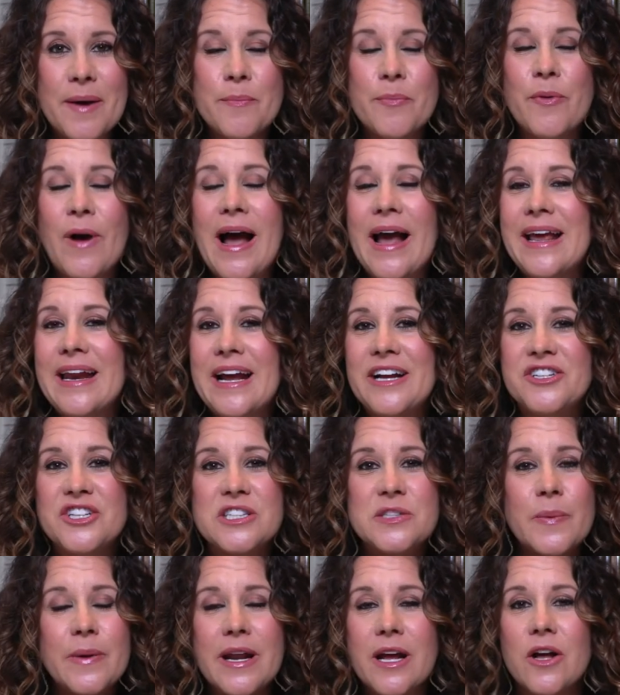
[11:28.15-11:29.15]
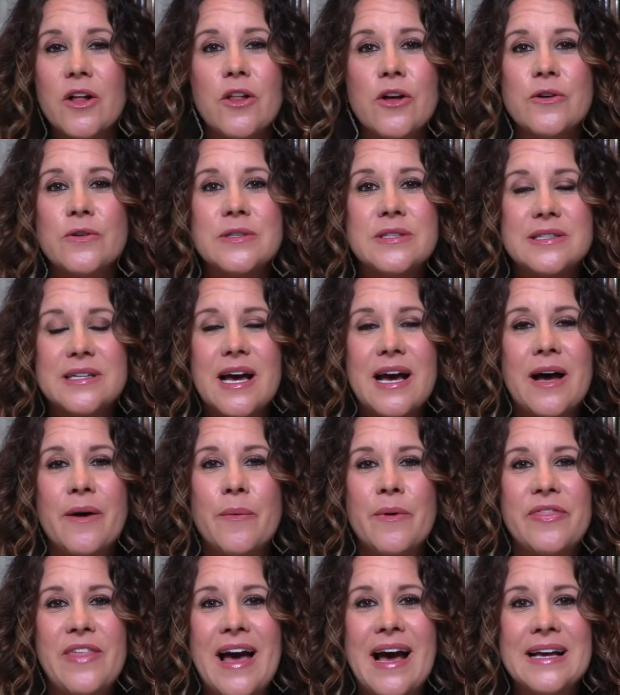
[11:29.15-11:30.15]
Brian, I just want to close
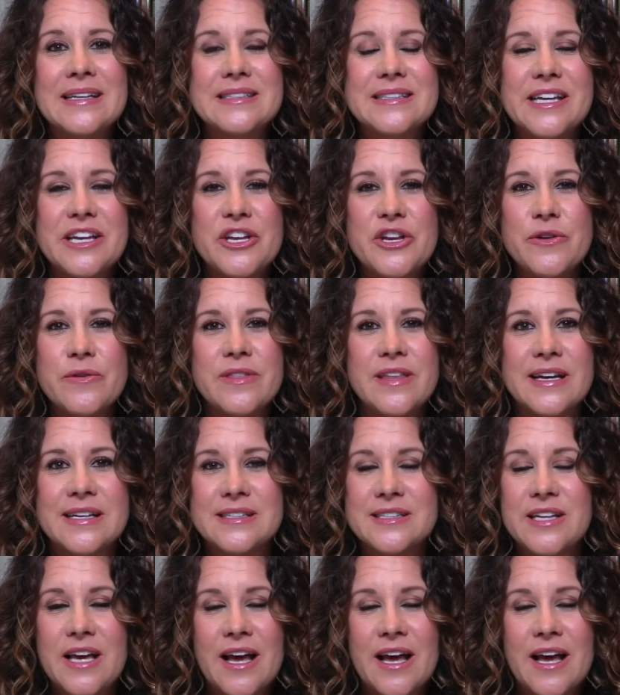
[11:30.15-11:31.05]
with asking you this.